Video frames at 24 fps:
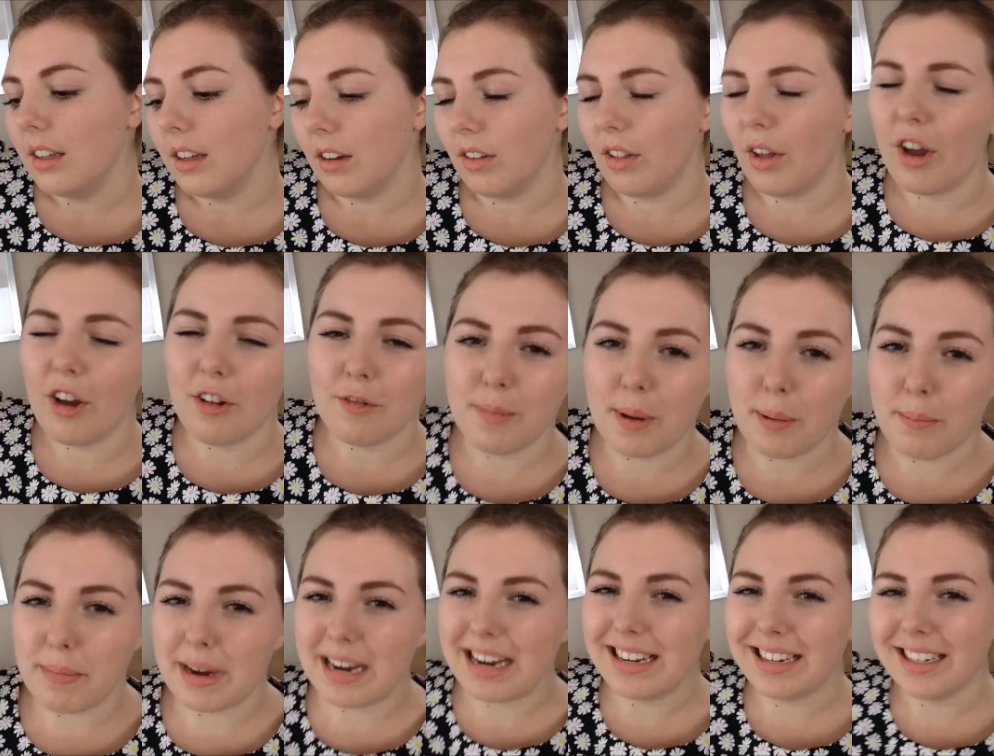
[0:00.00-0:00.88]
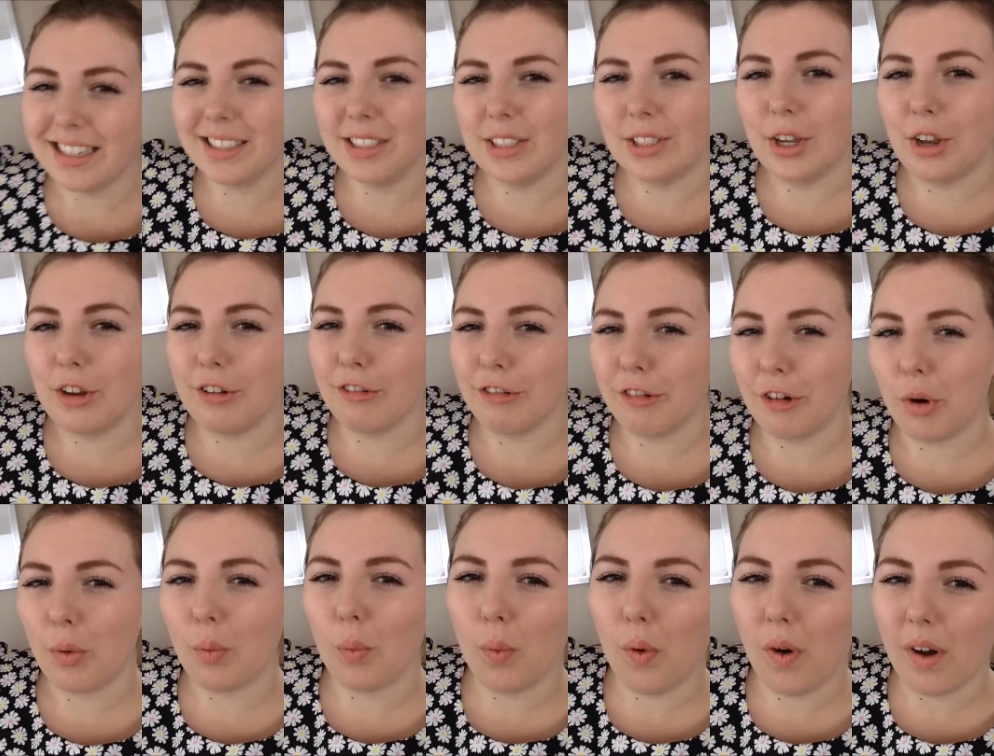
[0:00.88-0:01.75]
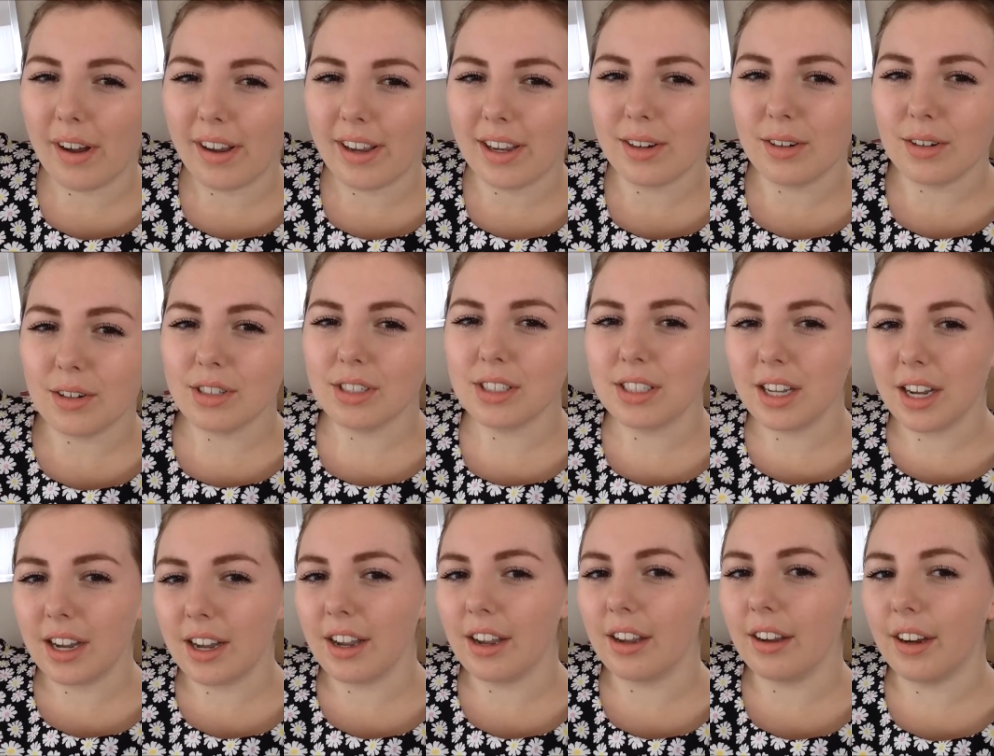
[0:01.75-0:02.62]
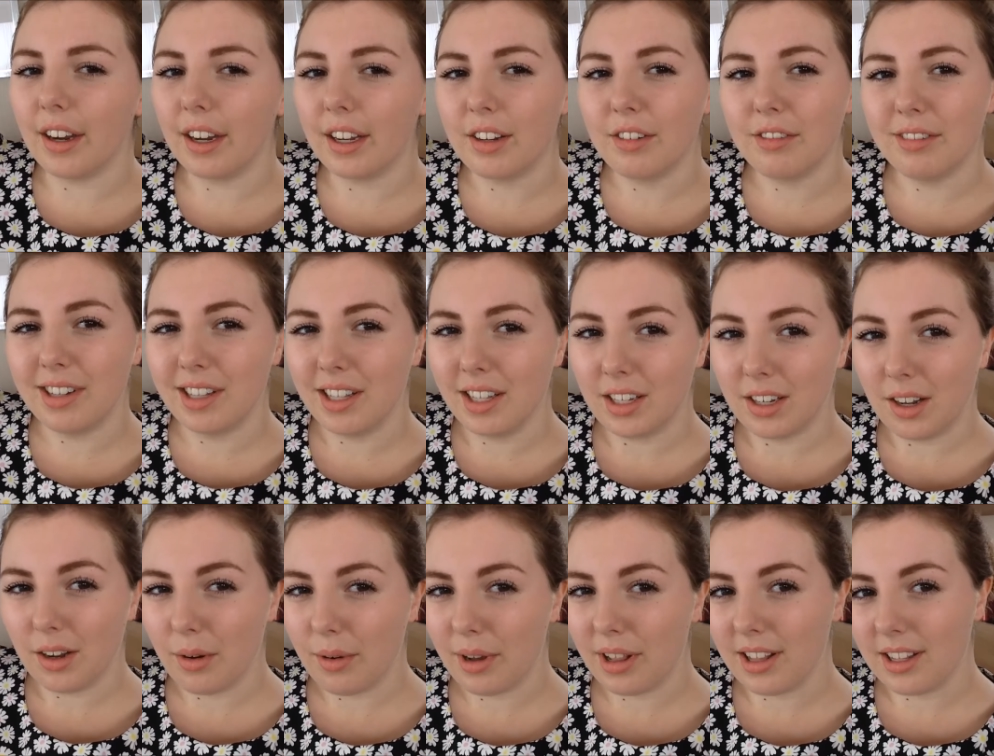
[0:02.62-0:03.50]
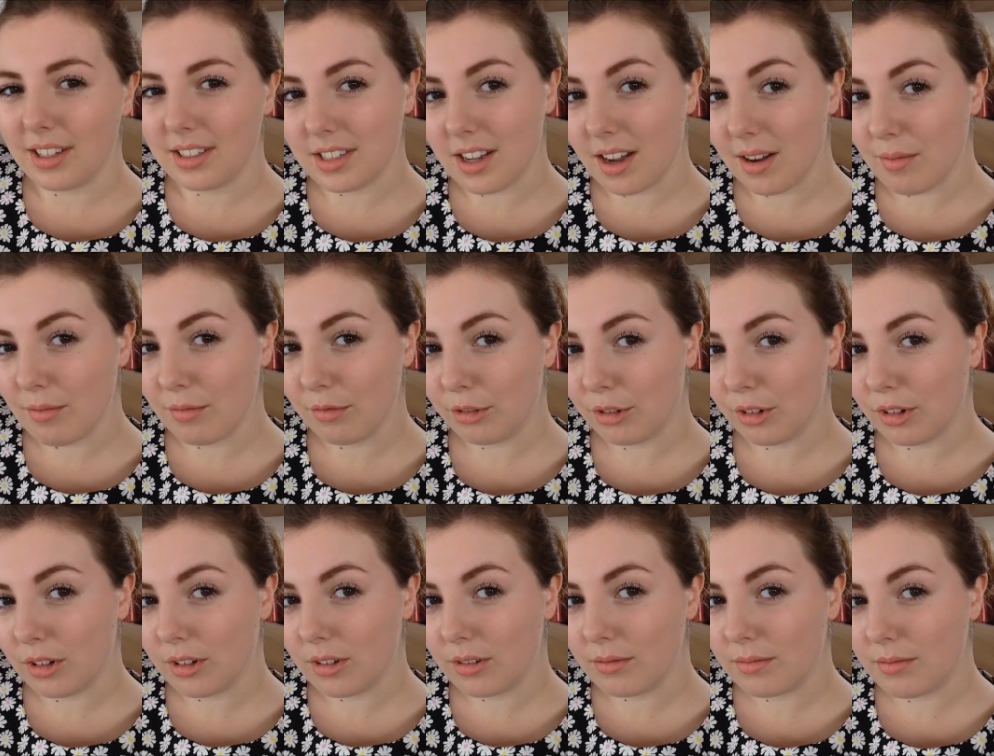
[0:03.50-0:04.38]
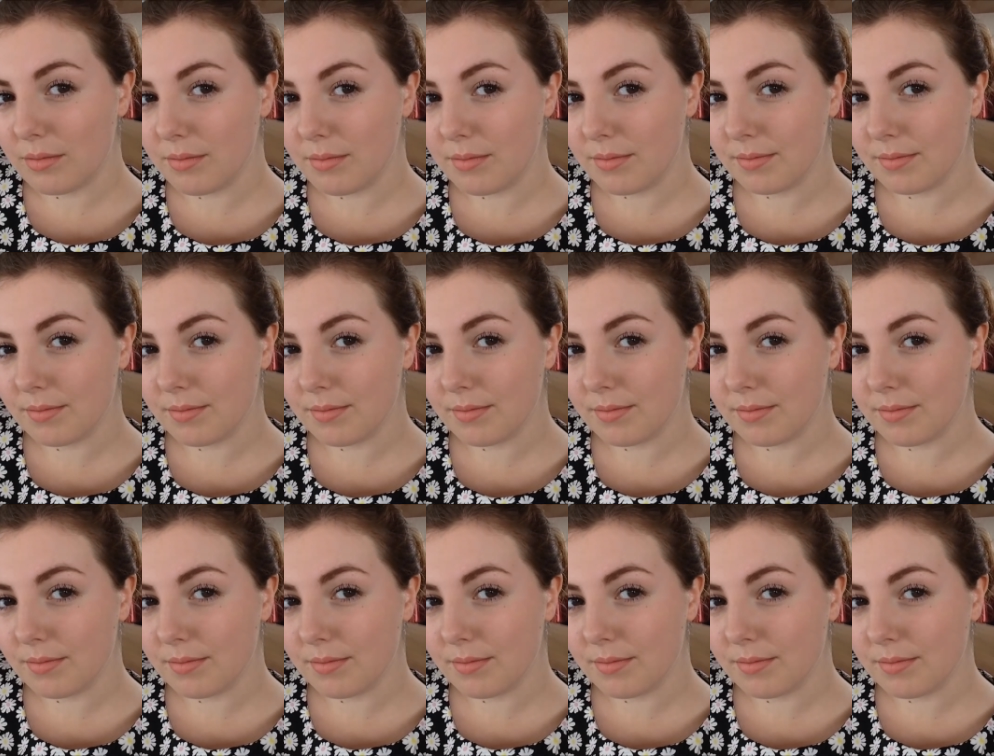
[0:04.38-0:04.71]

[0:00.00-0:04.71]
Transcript: Although I've been meaning to for a while, so I don't really know where that's come from.